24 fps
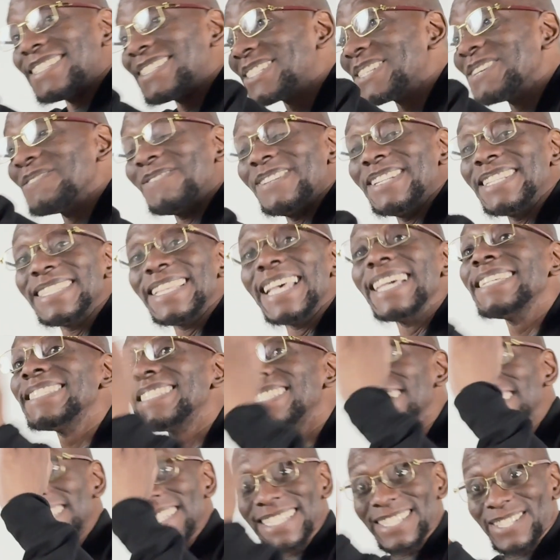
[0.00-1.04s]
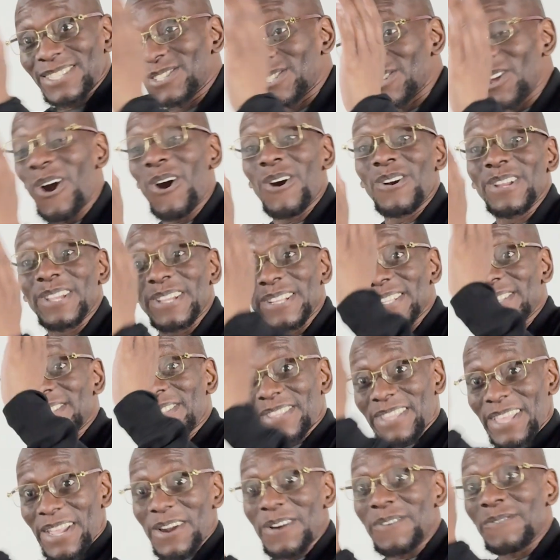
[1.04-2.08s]
civilization started
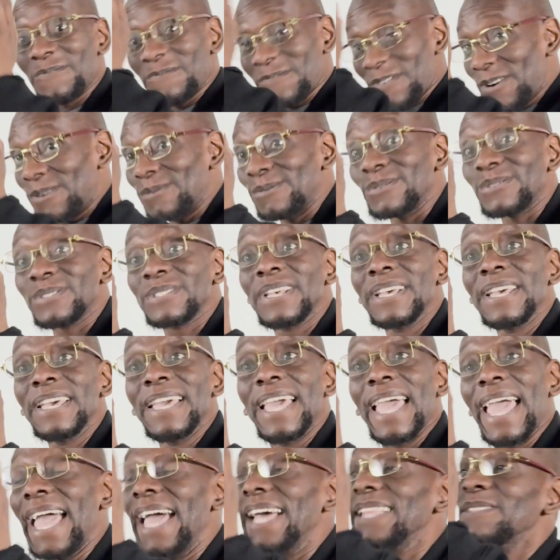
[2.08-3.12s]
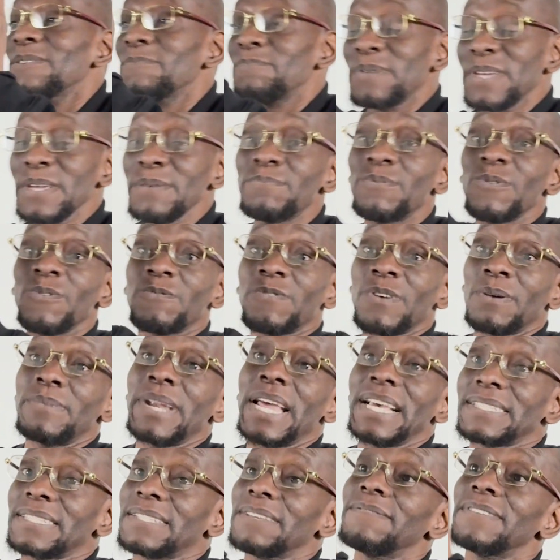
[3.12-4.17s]
there first. And the people from
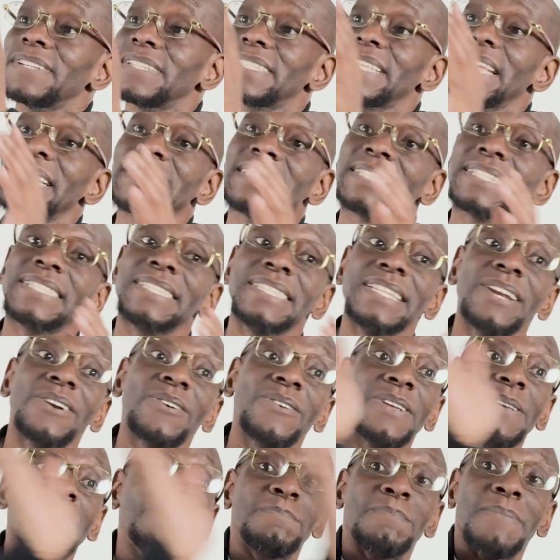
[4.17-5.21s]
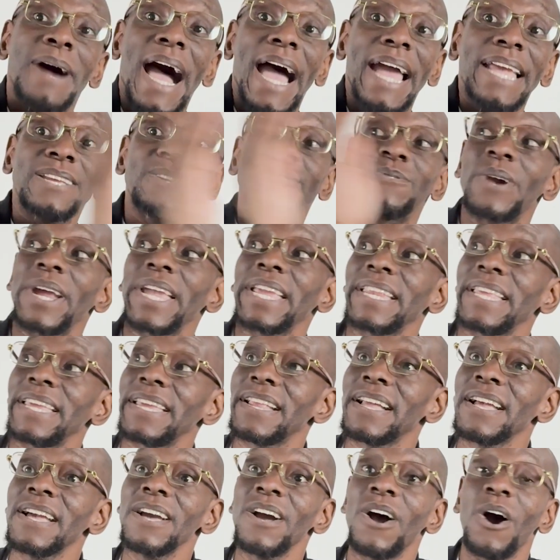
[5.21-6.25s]
that civilization literally
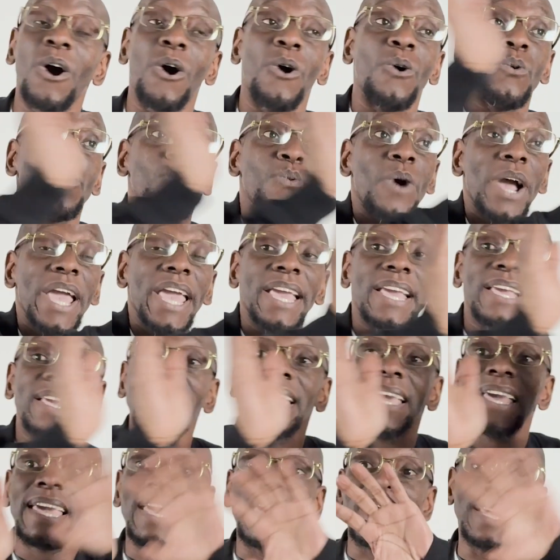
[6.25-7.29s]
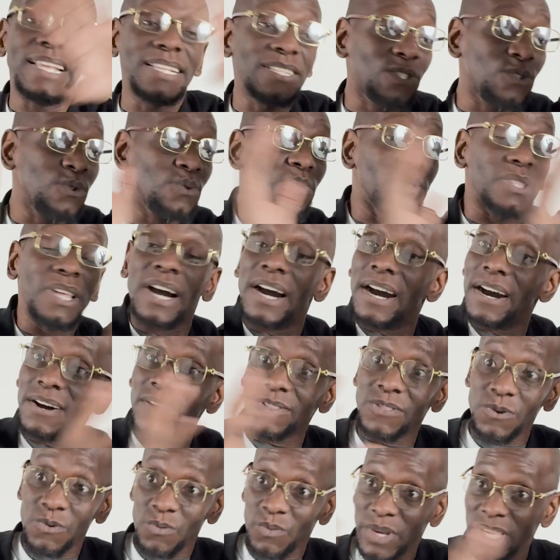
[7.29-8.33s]
migrated away into the
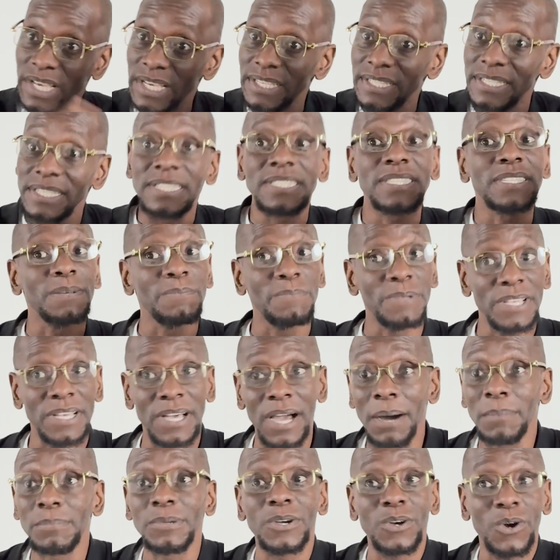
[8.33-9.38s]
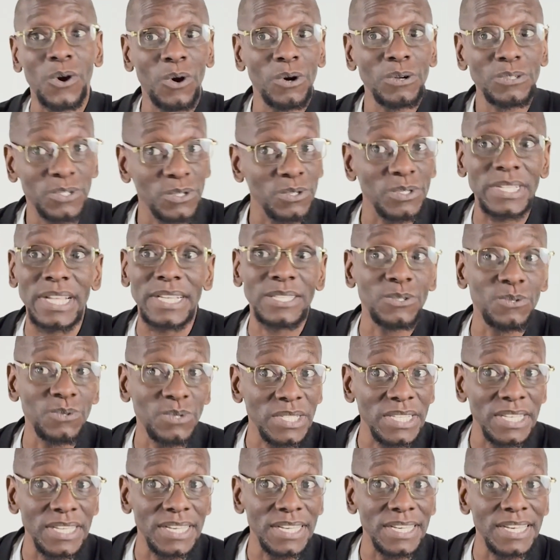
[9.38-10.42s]
other regions to become the cultures that you
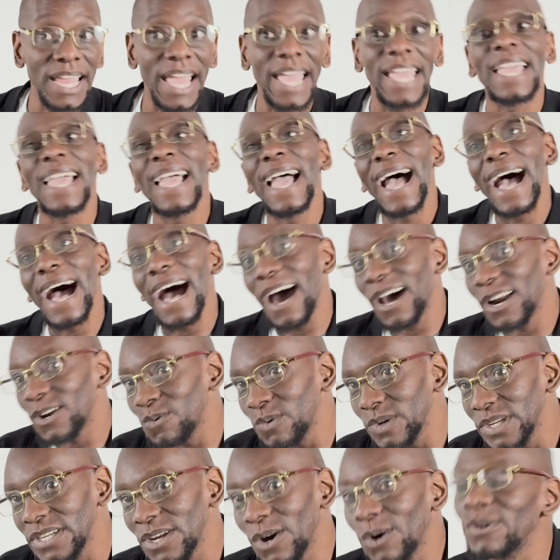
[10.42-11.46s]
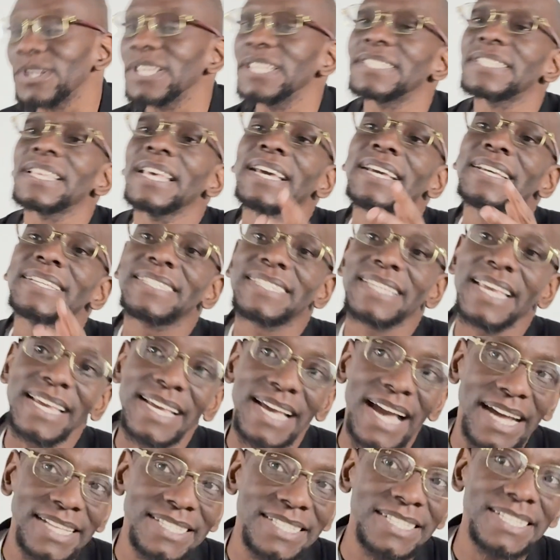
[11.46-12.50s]
see today. How do we know this? Sheikh
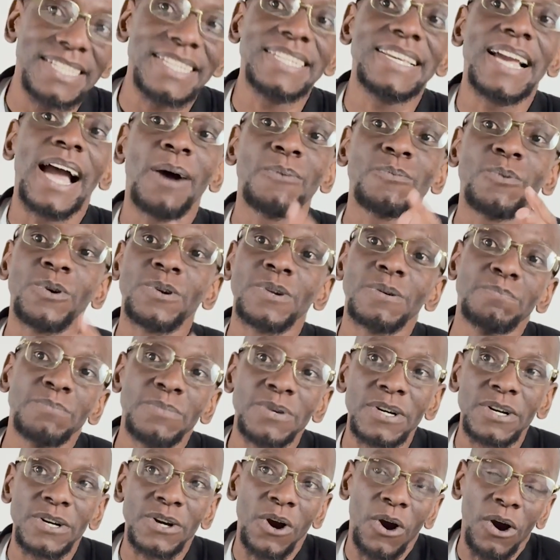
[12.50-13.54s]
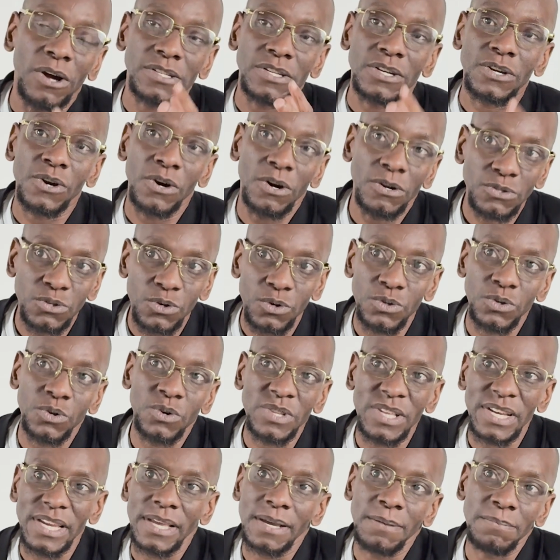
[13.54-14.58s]
Anta Diop wrote a book called The Cultural
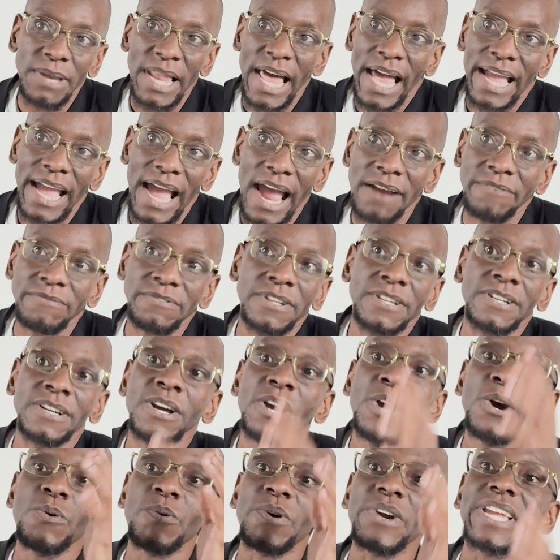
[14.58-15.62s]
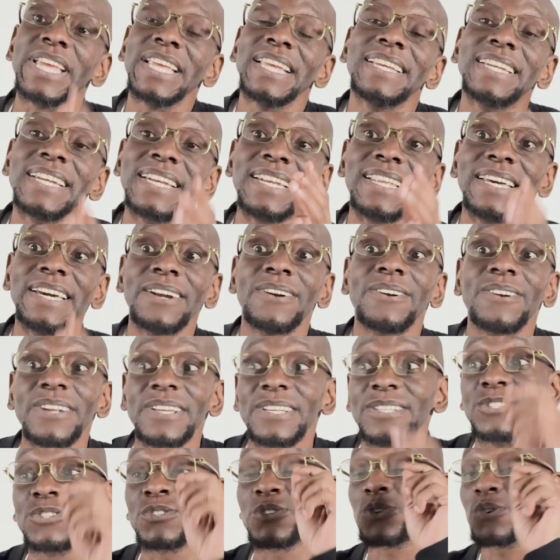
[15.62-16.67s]
Unity of Black Africa, where he
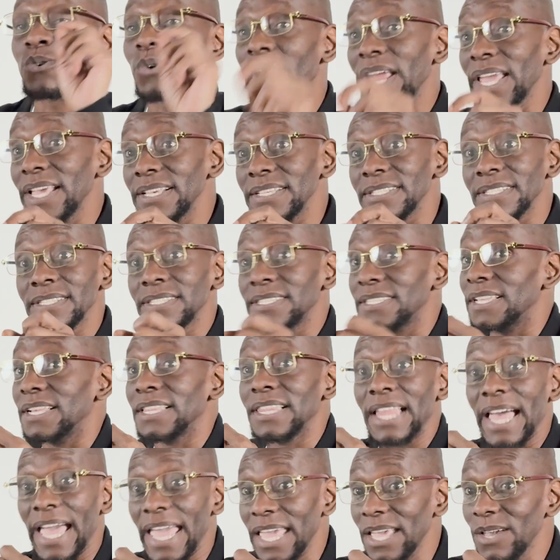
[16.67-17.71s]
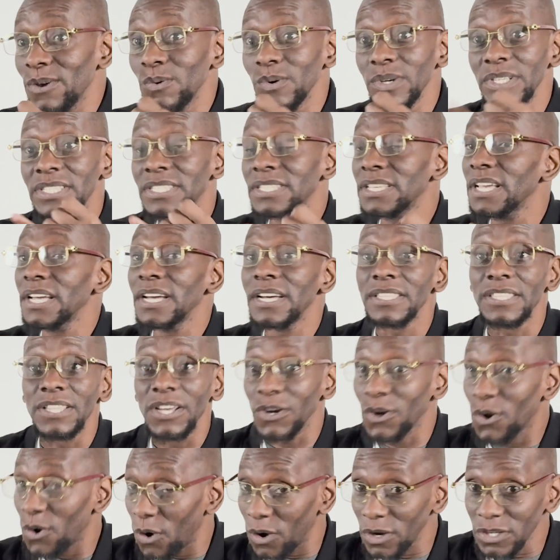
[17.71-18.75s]
literally traced the language,
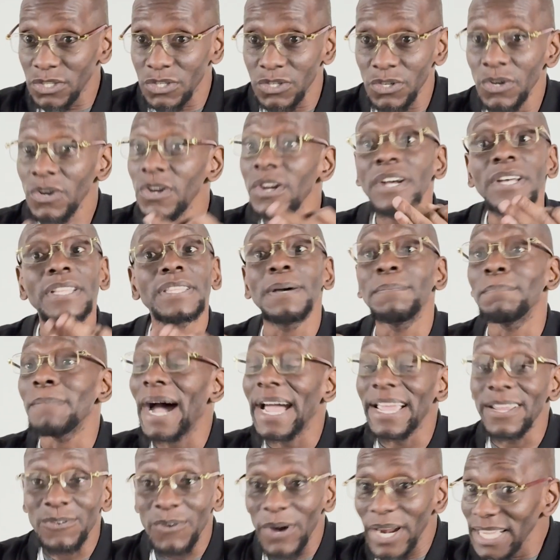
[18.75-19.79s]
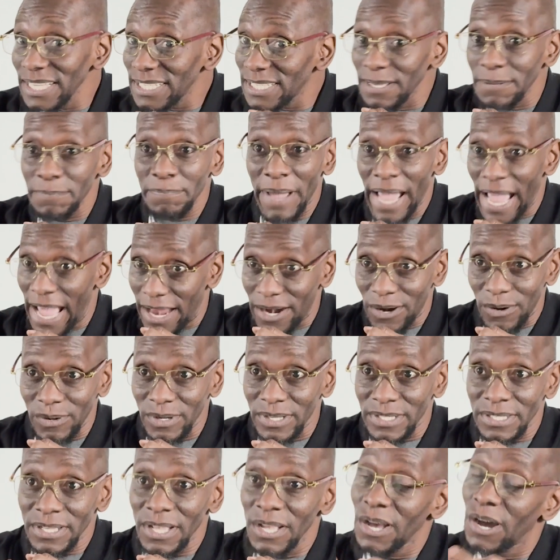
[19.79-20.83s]
the culture, the migration
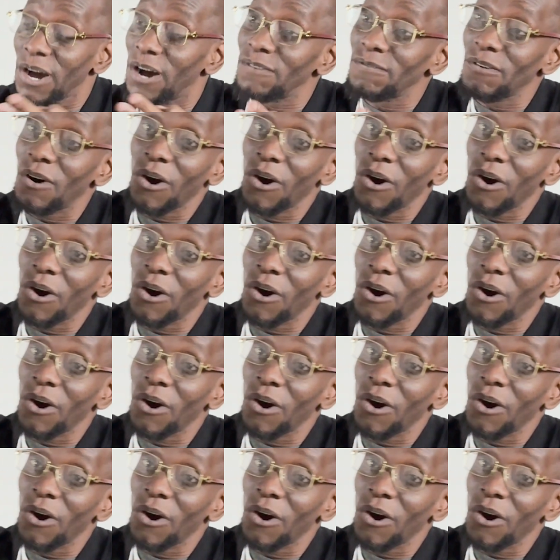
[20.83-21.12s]
patterns of